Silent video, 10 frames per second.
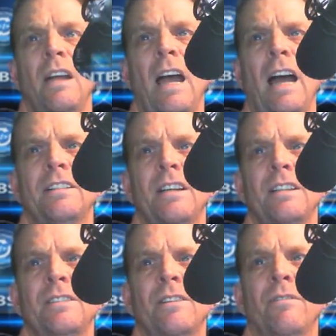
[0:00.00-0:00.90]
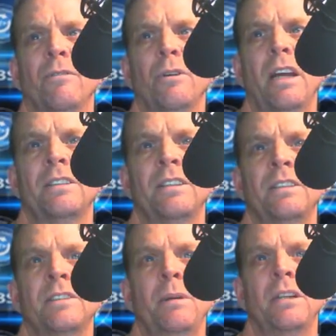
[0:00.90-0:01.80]
access the free as in
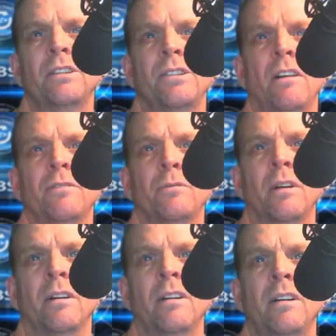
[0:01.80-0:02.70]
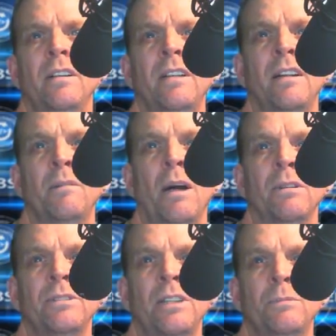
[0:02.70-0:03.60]
speech software that
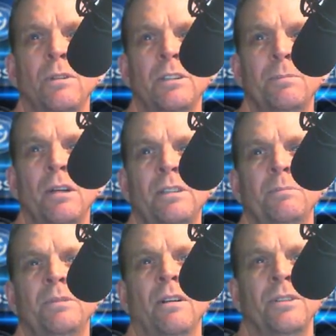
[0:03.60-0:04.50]
empowers them to express themselves